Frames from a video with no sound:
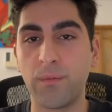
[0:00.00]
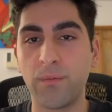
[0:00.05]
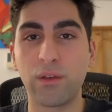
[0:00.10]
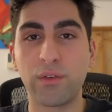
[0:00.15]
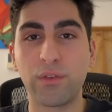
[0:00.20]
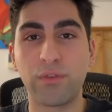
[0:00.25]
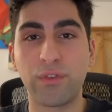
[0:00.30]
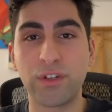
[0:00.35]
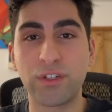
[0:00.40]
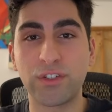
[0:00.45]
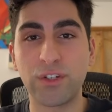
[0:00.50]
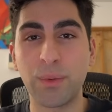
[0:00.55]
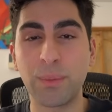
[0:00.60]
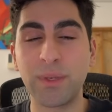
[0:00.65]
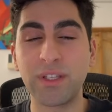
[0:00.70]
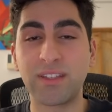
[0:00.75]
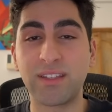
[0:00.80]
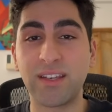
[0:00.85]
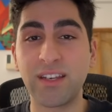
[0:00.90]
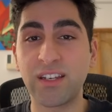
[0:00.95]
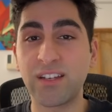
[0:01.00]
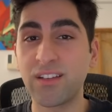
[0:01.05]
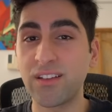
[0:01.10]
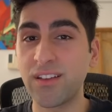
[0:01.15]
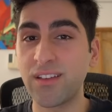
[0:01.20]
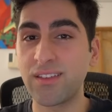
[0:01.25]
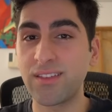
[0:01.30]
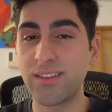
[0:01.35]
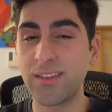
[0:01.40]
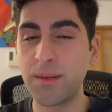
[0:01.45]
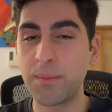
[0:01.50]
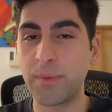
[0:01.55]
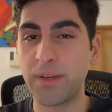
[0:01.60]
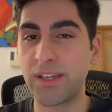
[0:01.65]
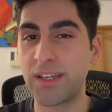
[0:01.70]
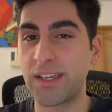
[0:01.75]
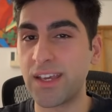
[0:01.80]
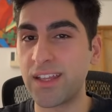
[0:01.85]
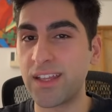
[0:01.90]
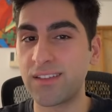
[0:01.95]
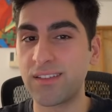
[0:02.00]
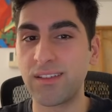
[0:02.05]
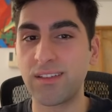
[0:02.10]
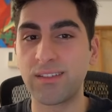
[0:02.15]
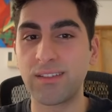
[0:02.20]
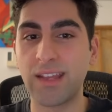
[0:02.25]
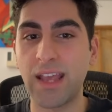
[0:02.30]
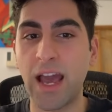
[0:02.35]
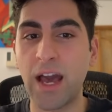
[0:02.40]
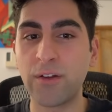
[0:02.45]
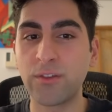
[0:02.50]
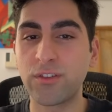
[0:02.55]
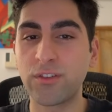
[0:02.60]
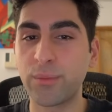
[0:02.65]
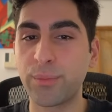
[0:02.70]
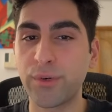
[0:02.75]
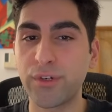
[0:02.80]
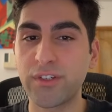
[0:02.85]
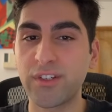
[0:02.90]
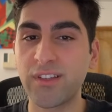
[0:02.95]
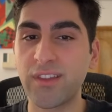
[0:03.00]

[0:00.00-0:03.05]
Fischer meticulously begins his counter push